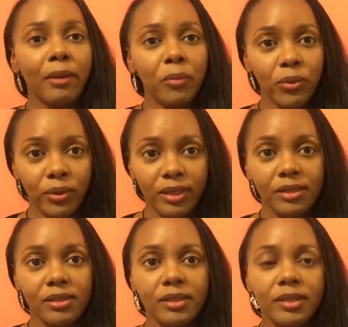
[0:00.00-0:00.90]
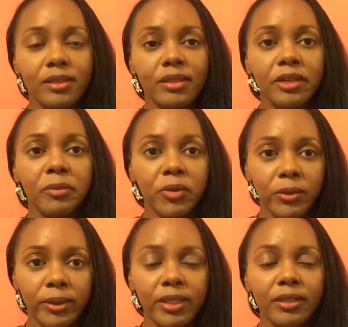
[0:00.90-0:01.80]
Boys
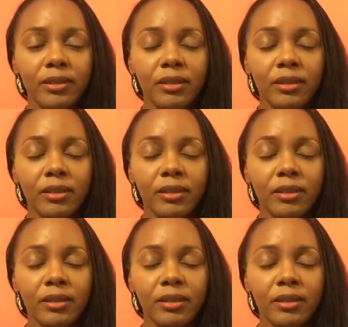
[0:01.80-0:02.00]
ceremony.